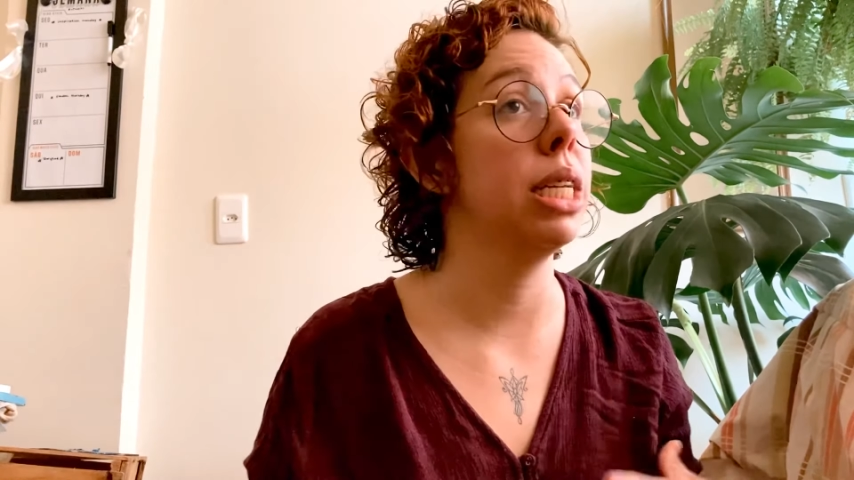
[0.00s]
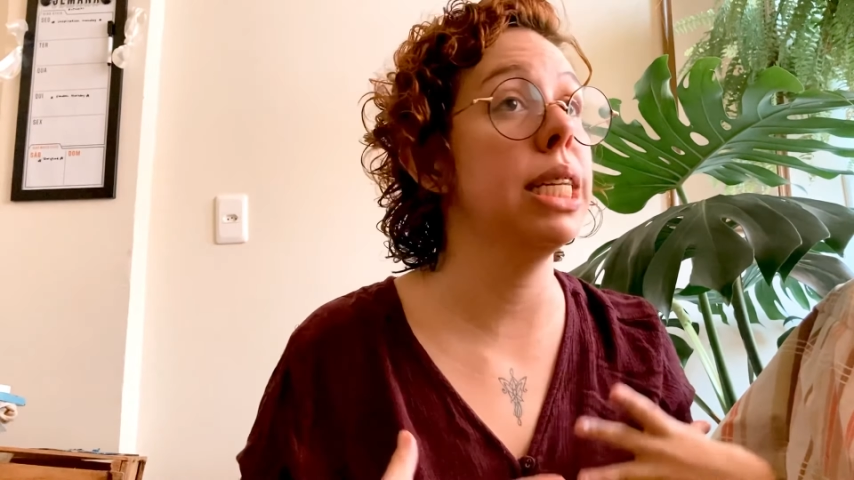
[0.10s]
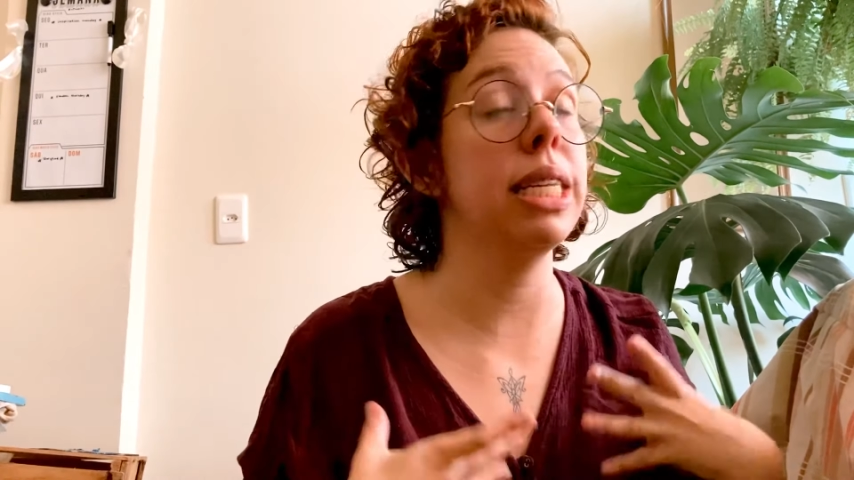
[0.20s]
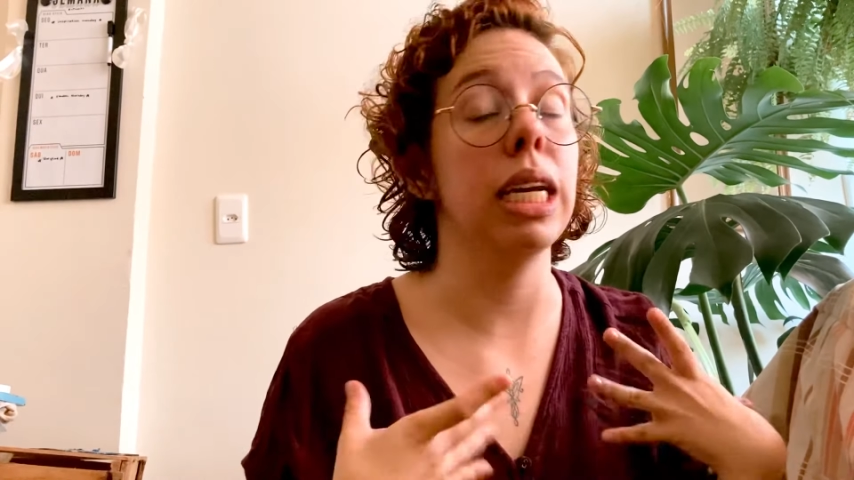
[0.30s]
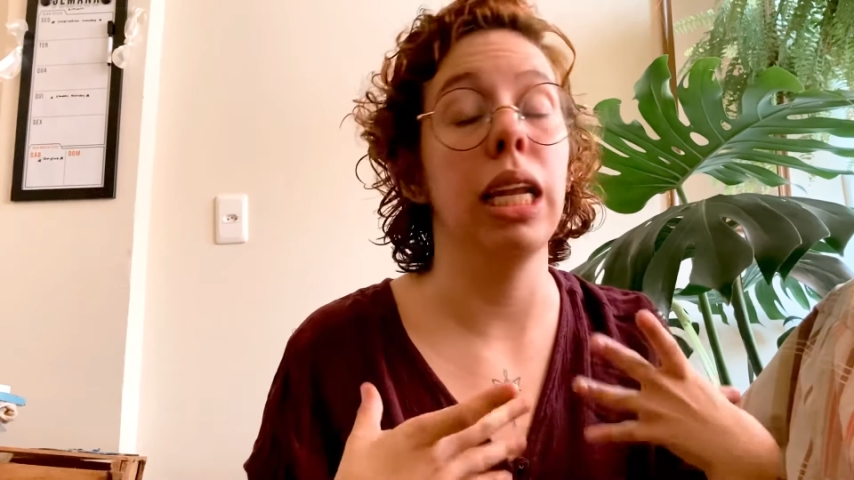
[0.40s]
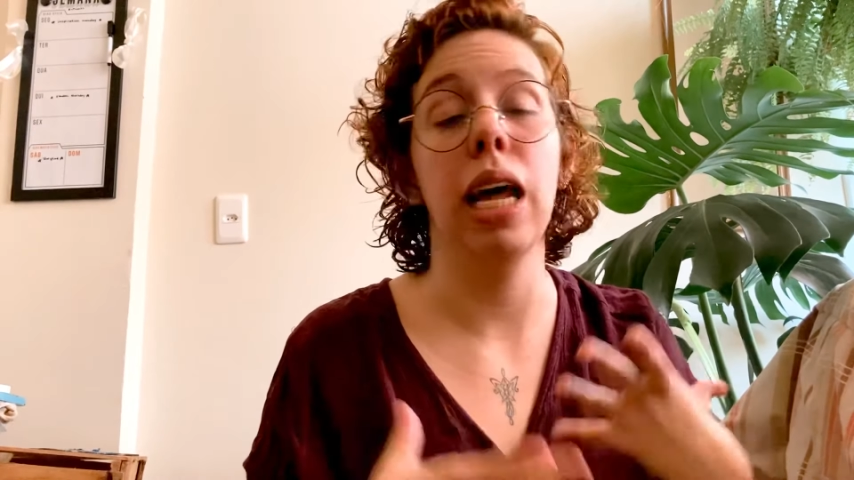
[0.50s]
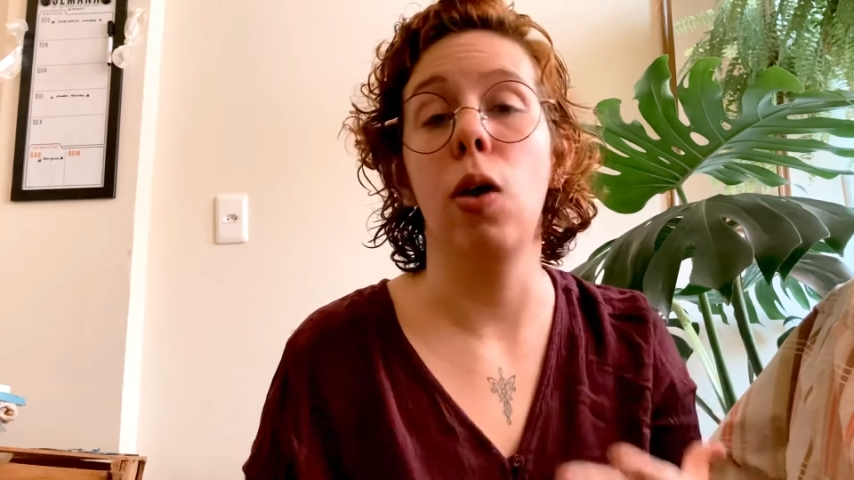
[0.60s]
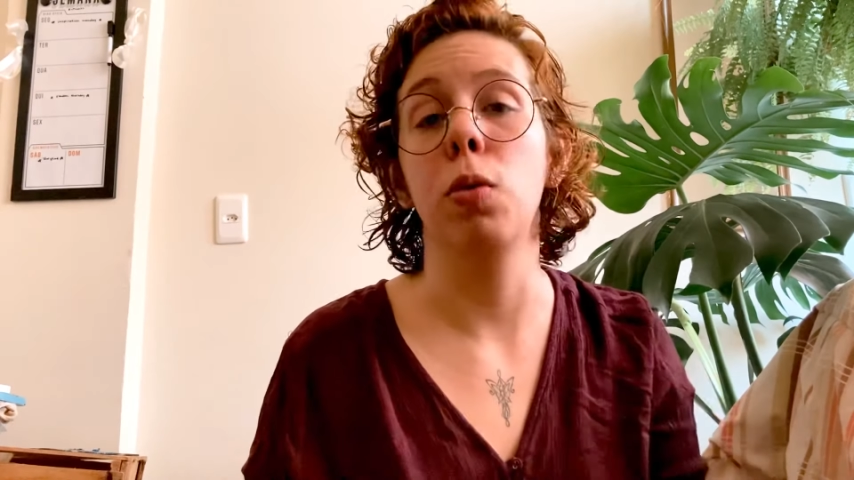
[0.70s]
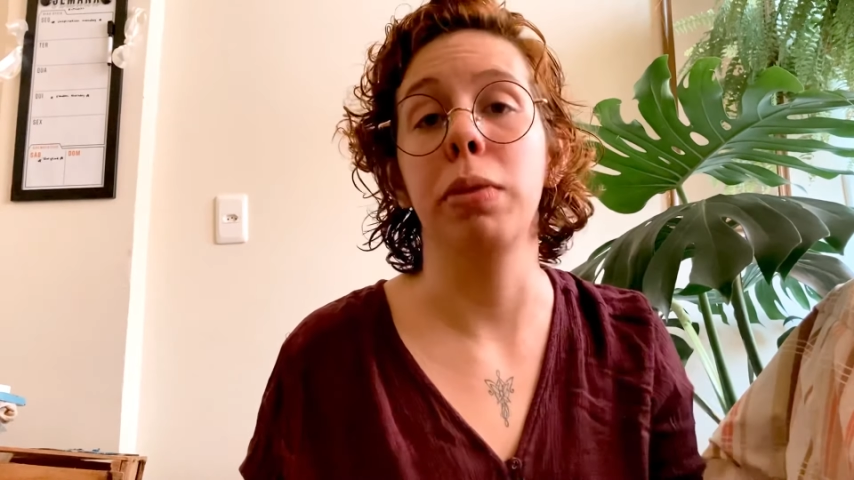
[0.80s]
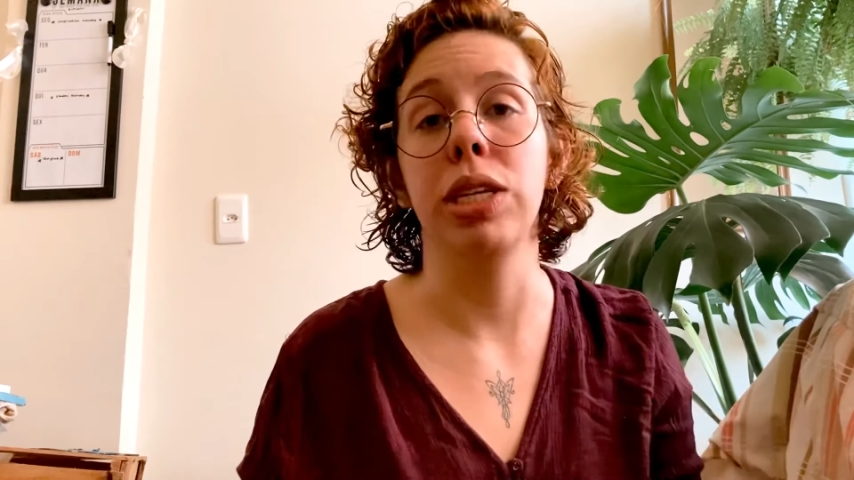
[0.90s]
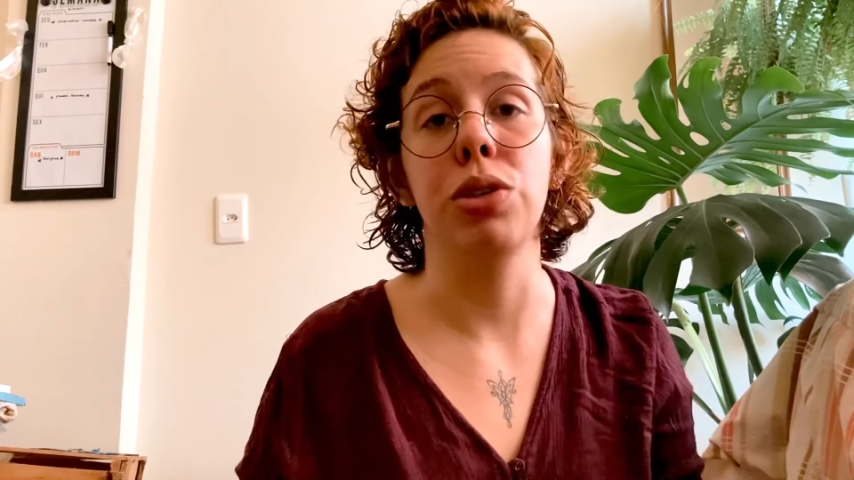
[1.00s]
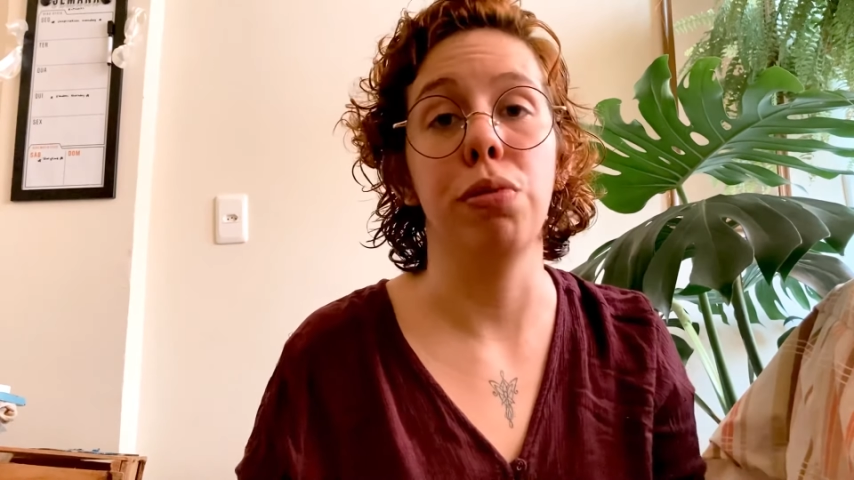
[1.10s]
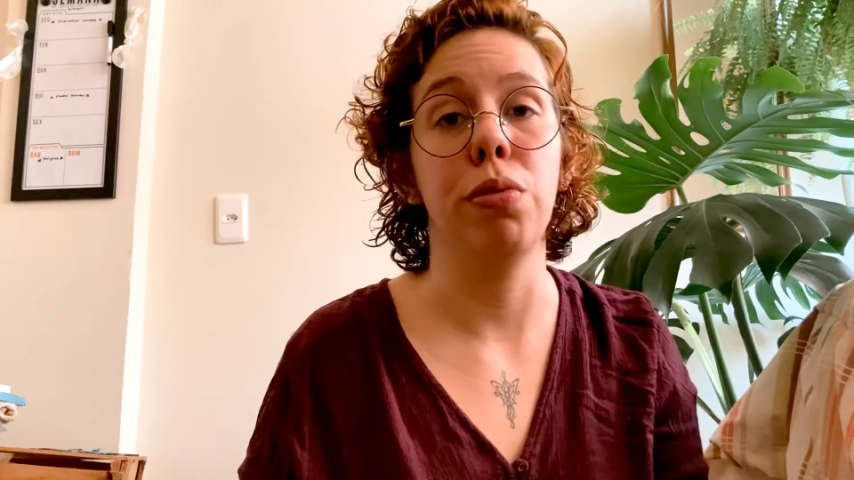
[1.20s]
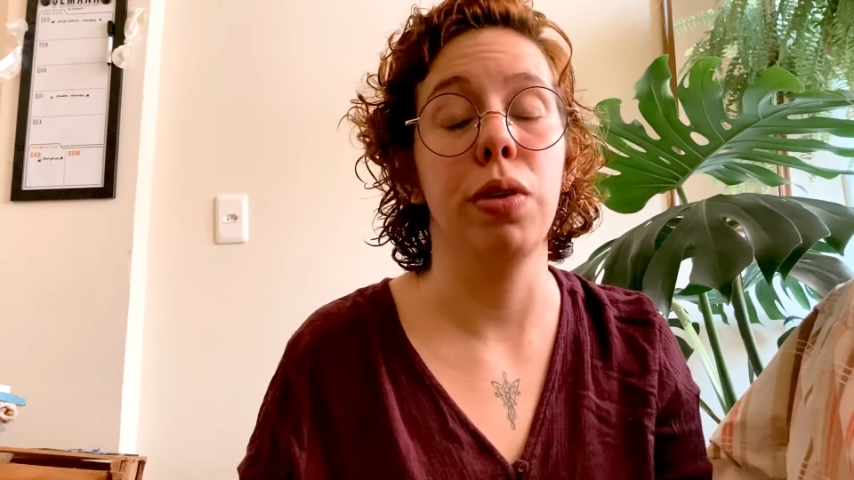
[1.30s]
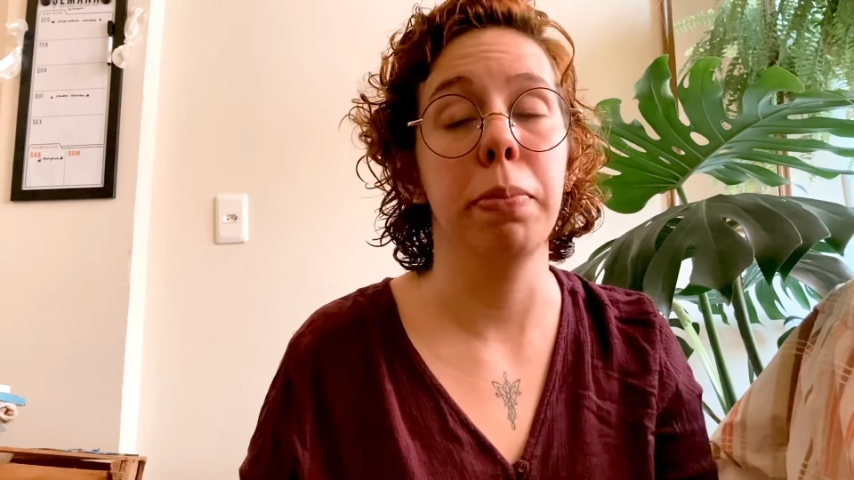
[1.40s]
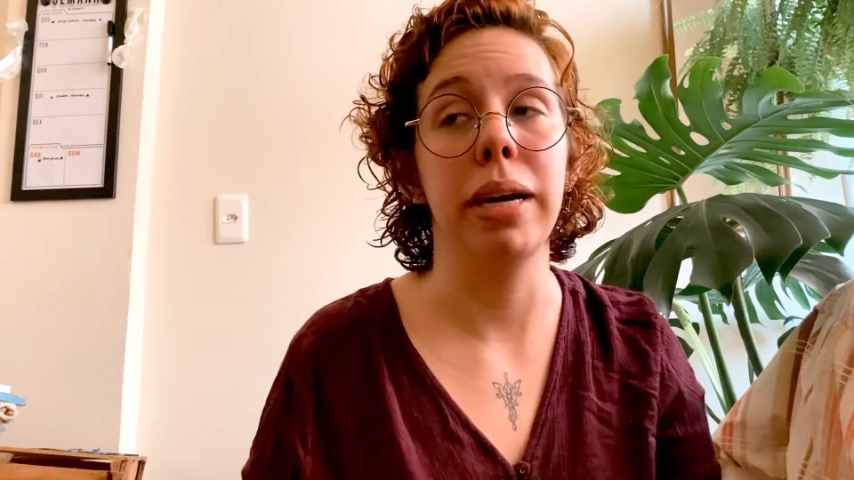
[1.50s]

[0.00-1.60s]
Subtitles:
Just allowed me to free